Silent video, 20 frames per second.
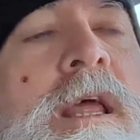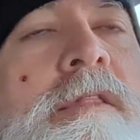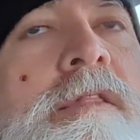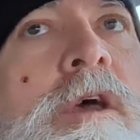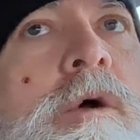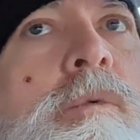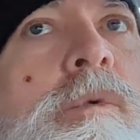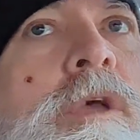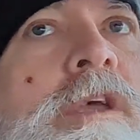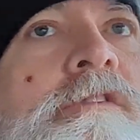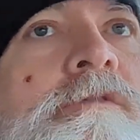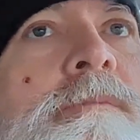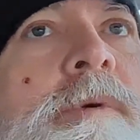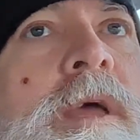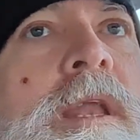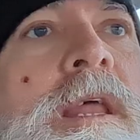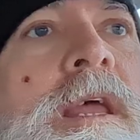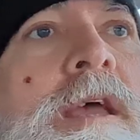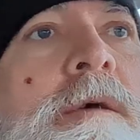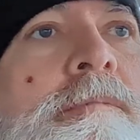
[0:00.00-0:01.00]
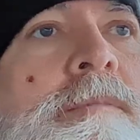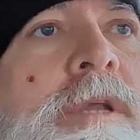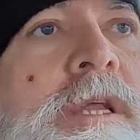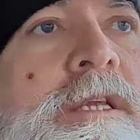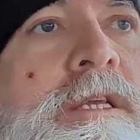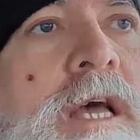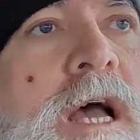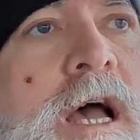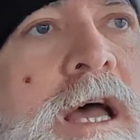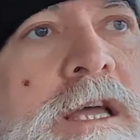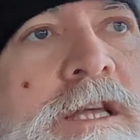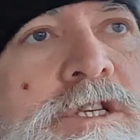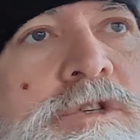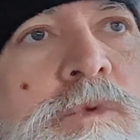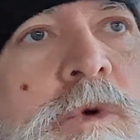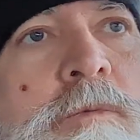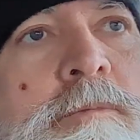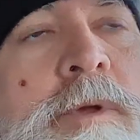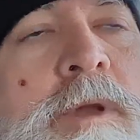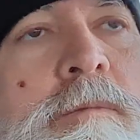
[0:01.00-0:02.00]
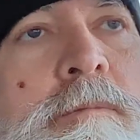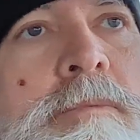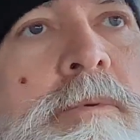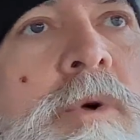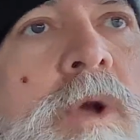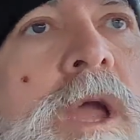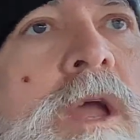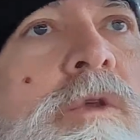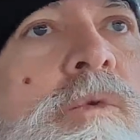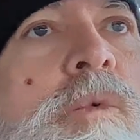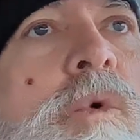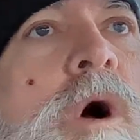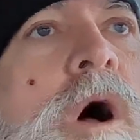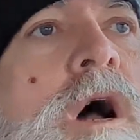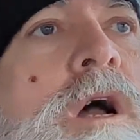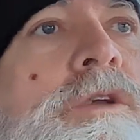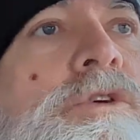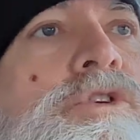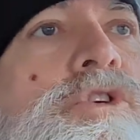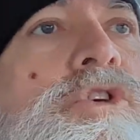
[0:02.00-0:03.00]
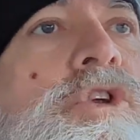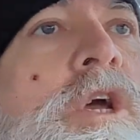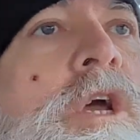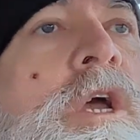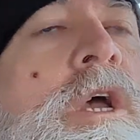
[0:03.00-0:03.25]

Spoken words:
and that we've been hypnotized, we've been brainwashed